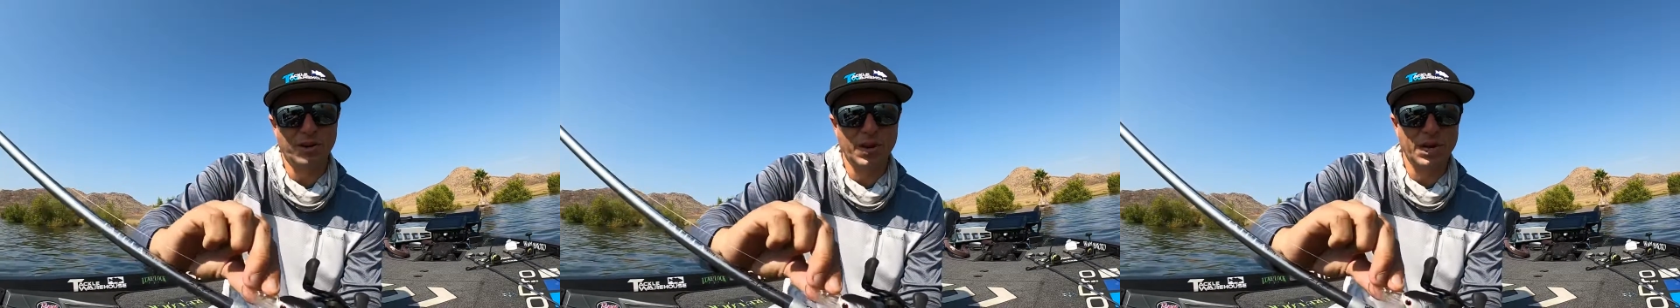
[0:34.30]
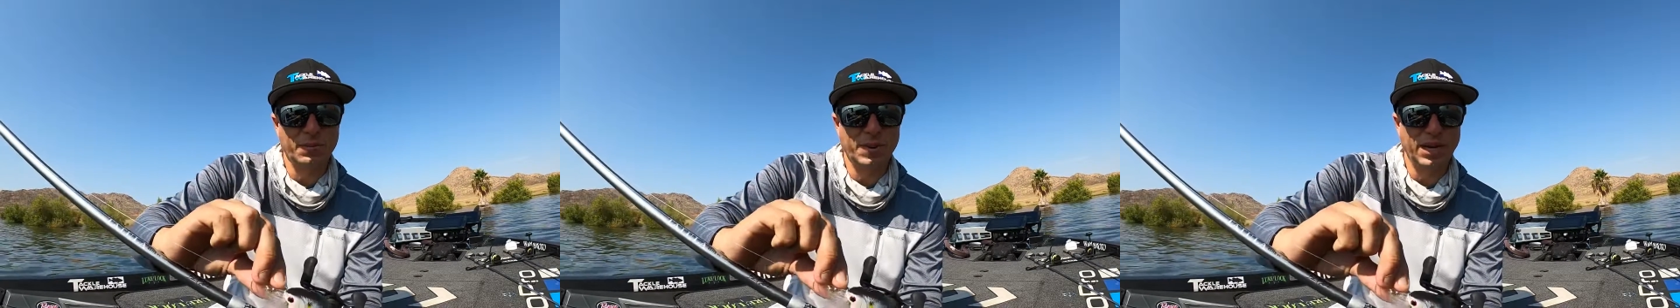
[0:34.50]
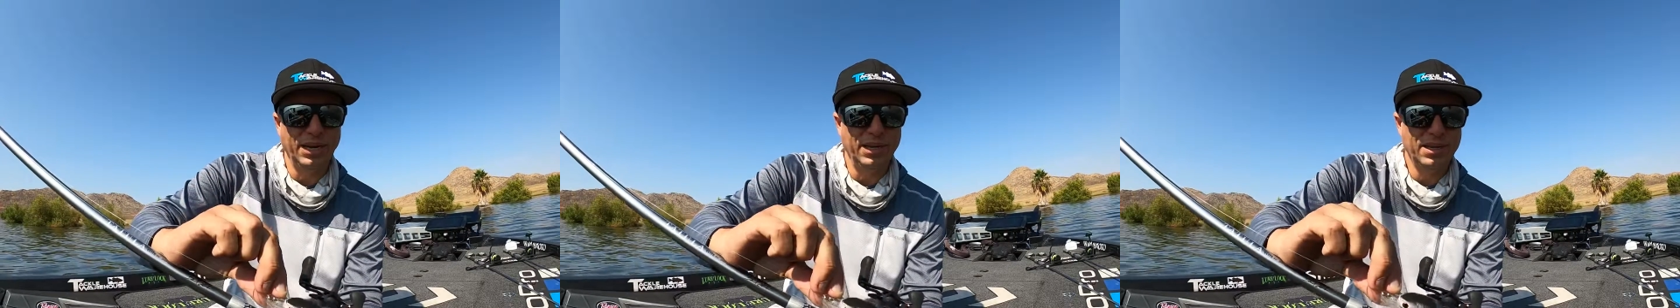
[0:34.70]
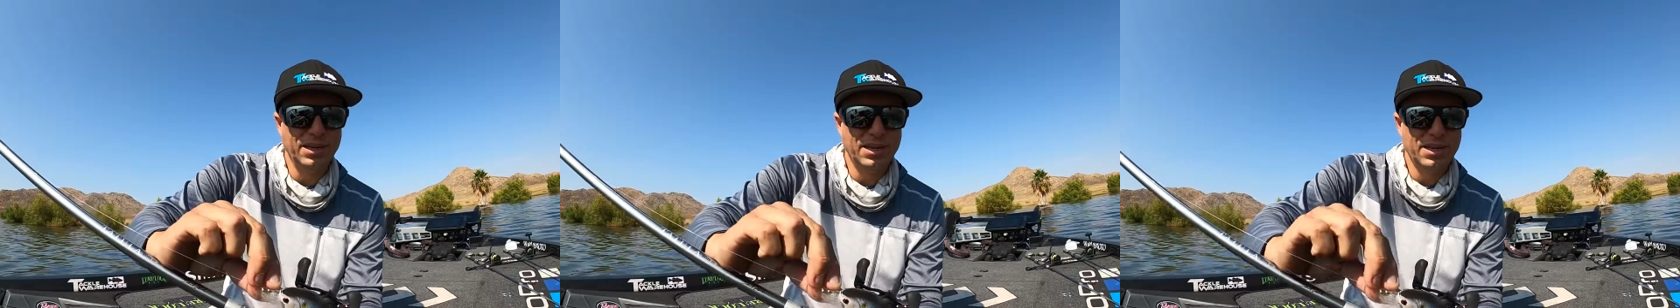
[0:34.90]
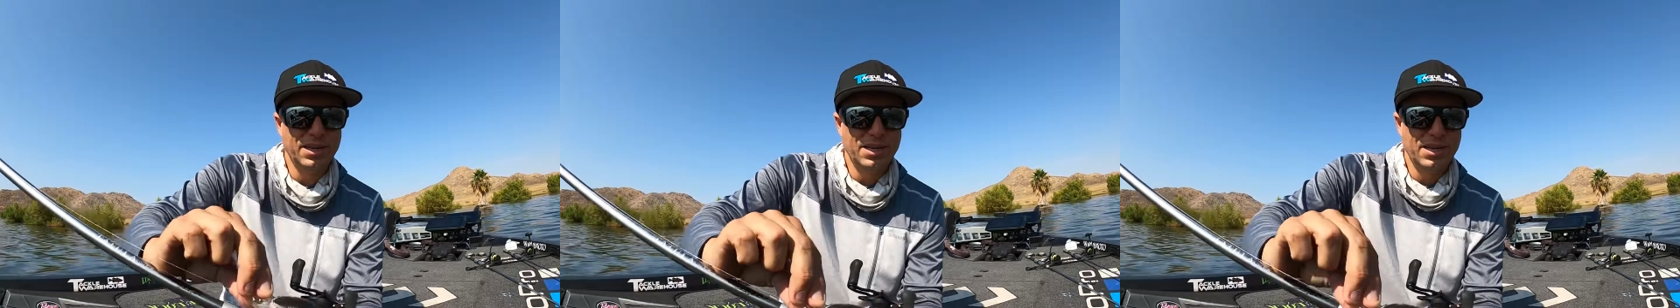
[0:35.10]
crankbait.
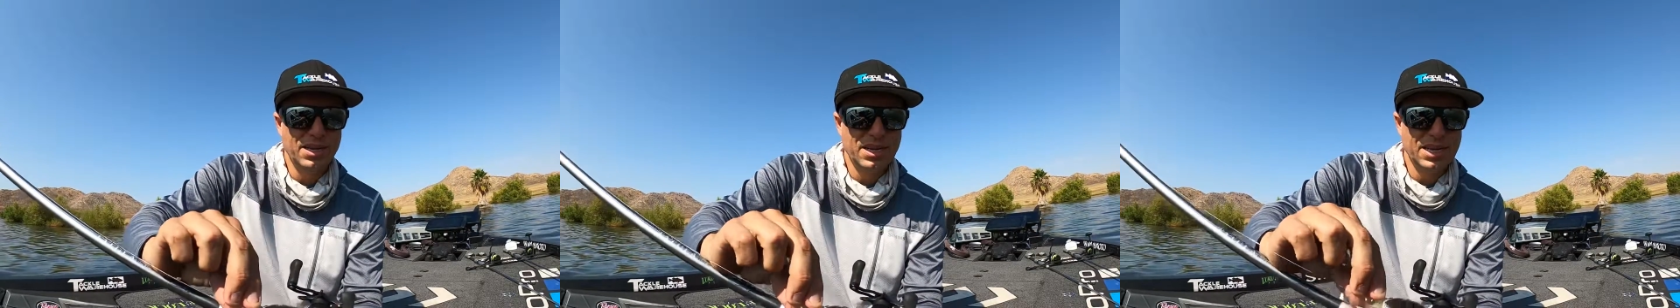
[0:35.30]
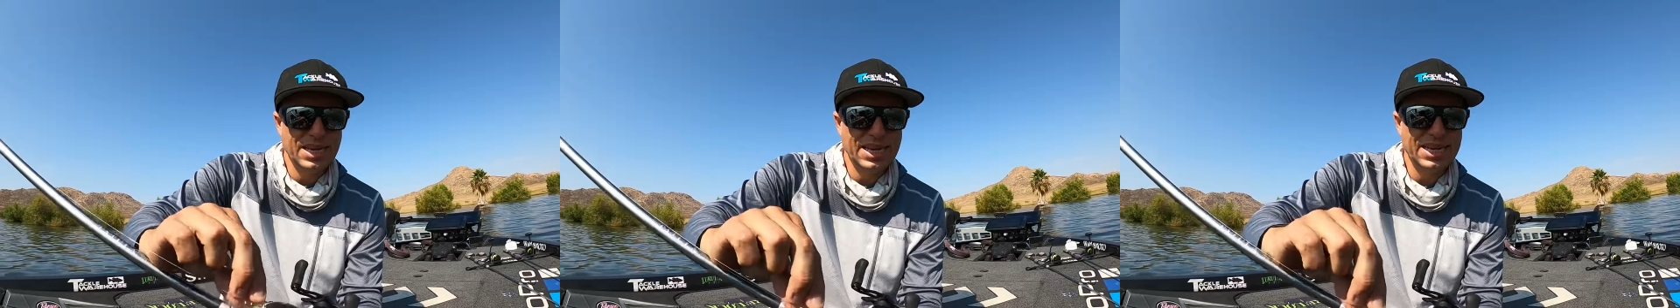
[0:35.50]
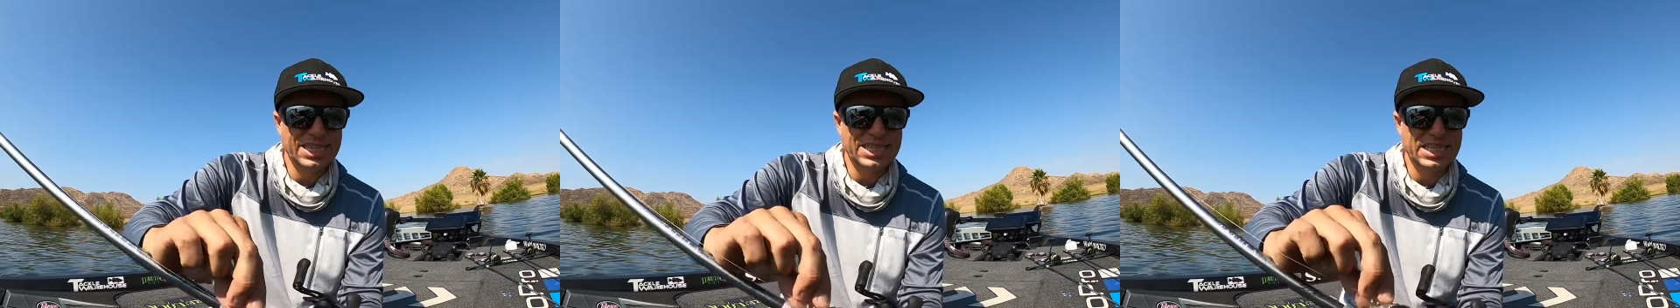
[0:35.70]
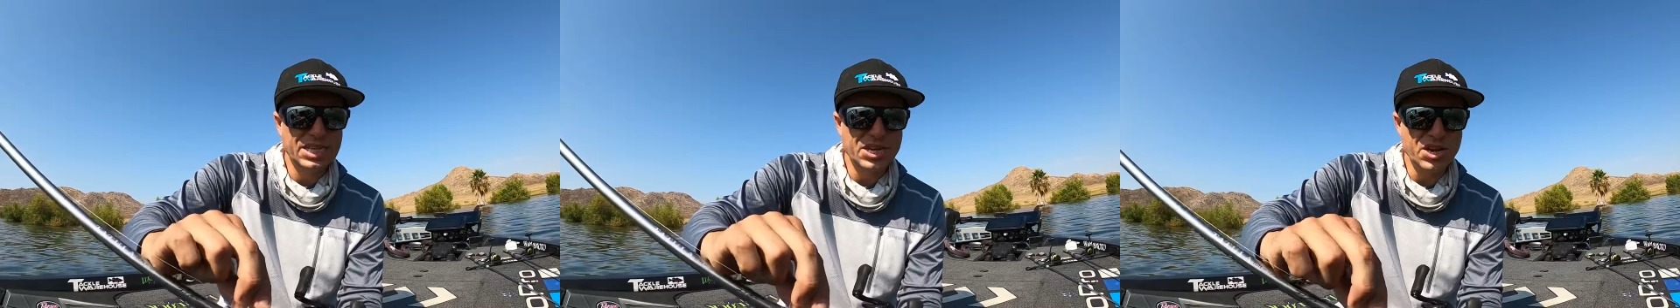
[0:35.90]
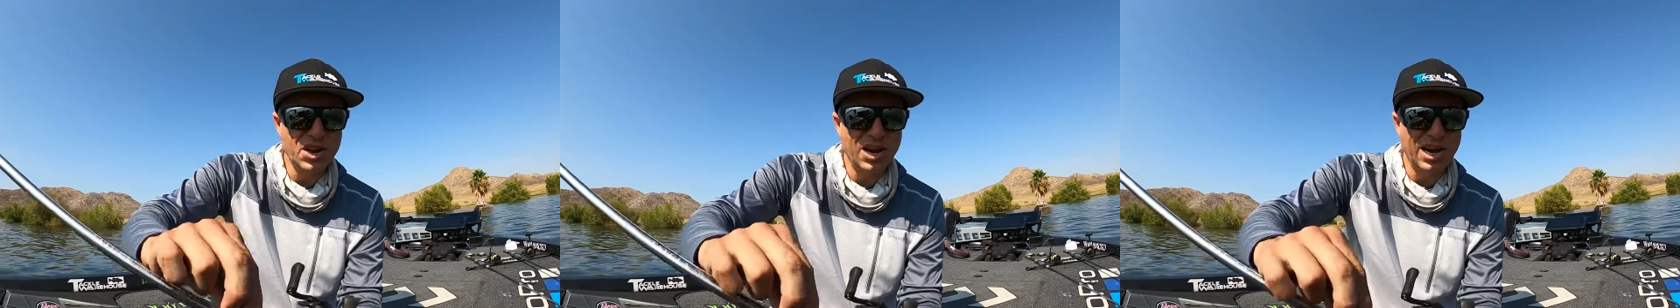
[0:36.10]
It is
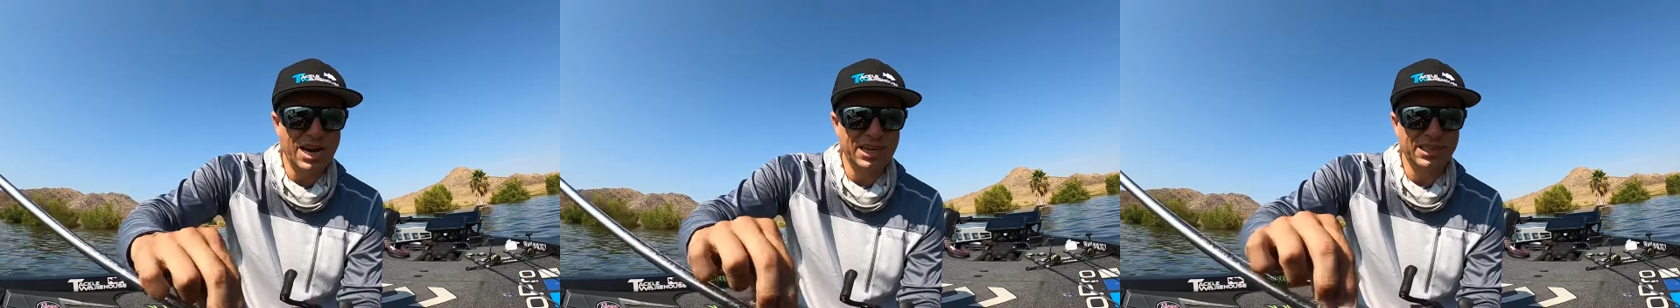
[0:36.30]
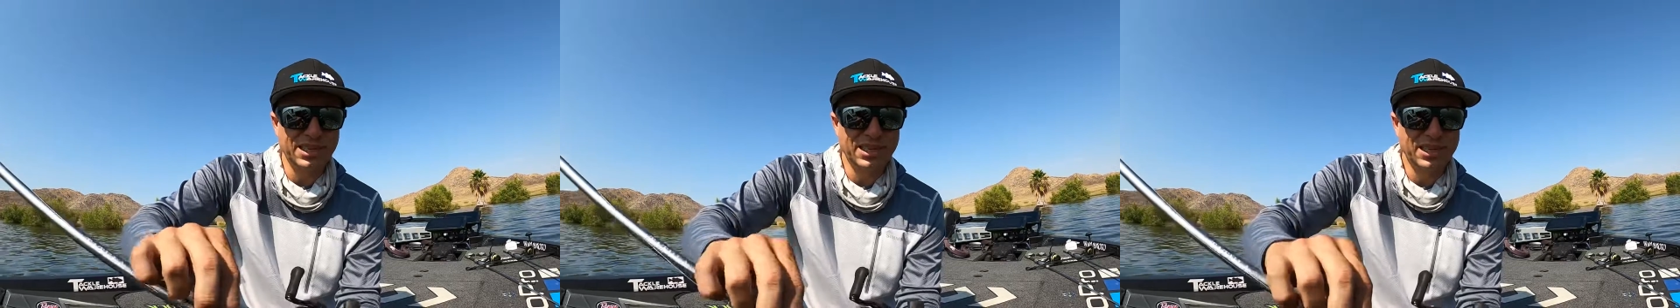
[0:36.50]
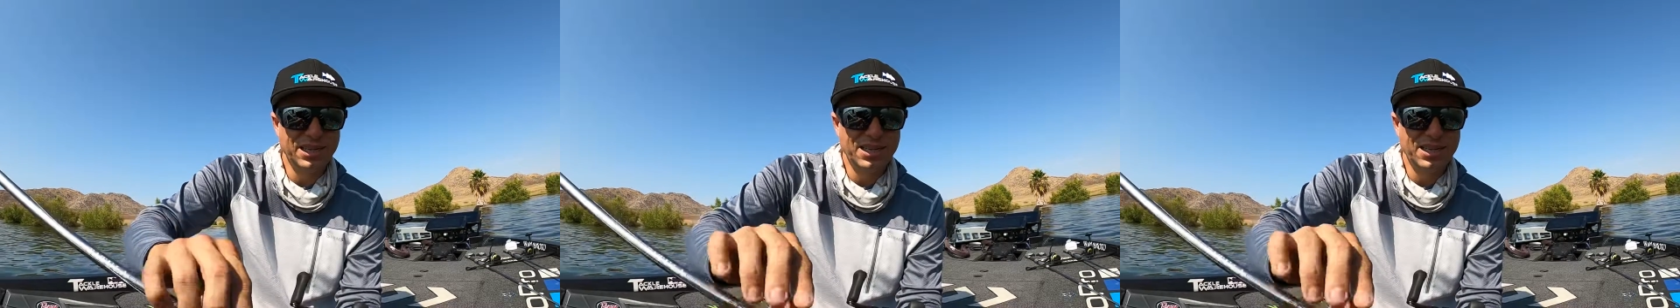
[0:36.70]
not